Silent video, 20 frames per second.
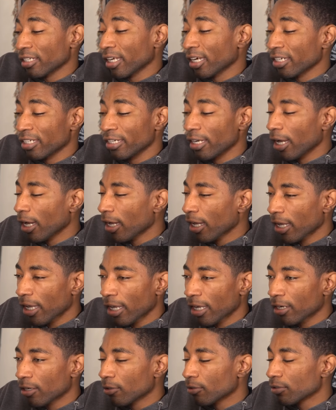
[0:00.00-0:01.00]
like
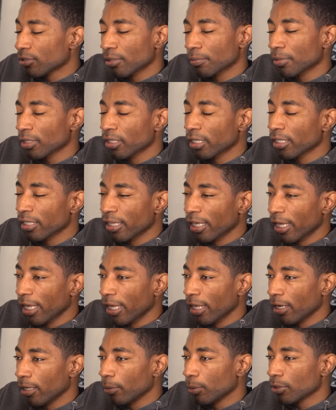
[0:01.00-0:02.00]
99 or something like
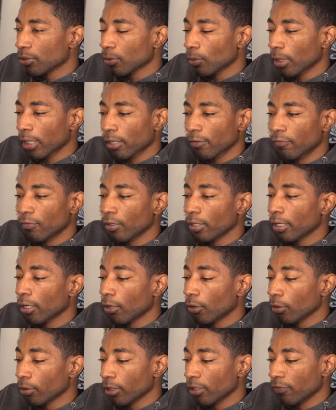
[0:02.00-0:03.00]
that. It was like a very
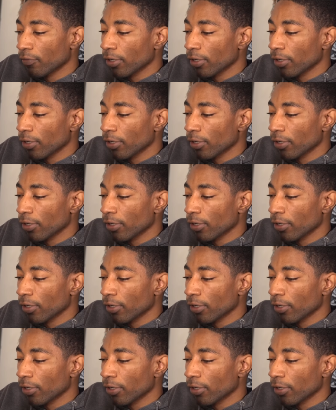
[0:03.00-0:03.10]
early